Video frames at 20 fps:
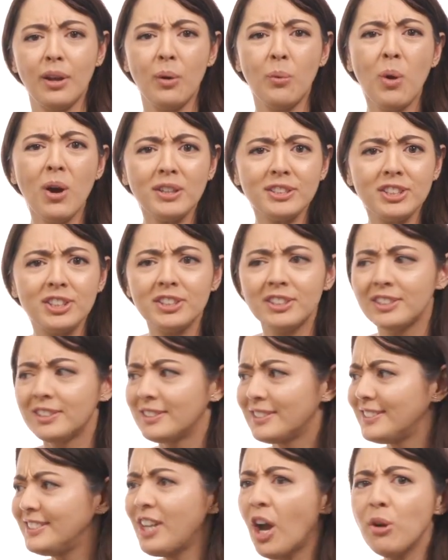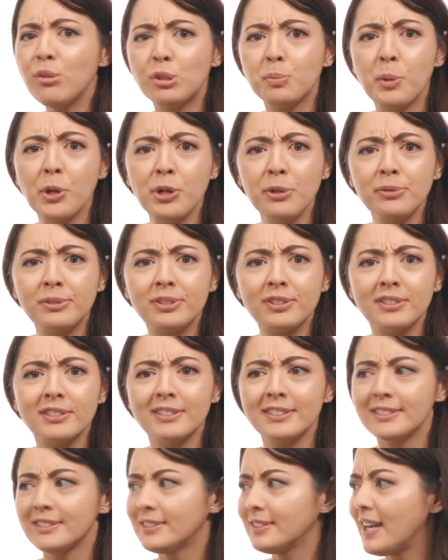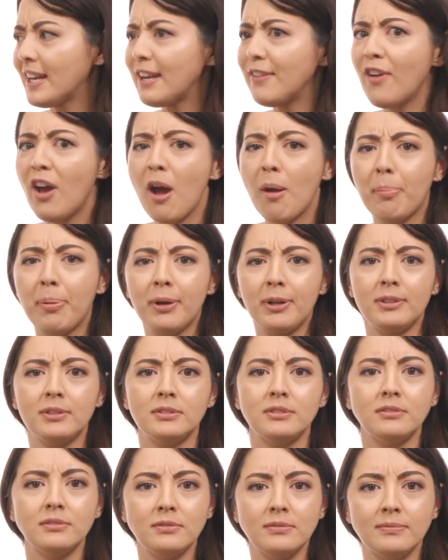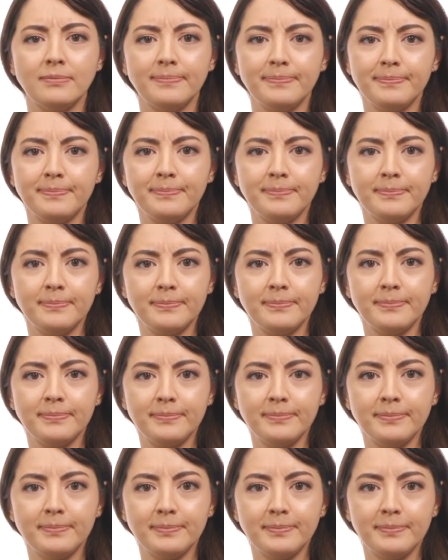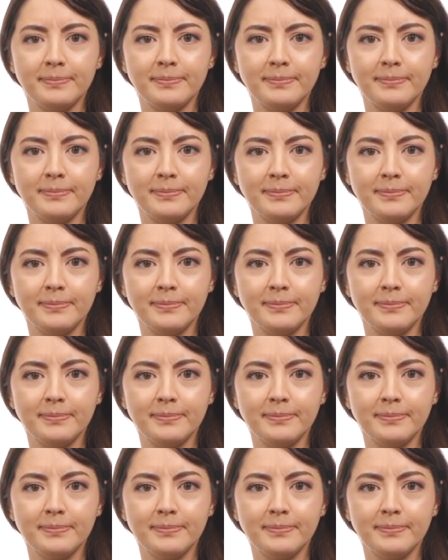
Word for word: What? No spoons? I give up!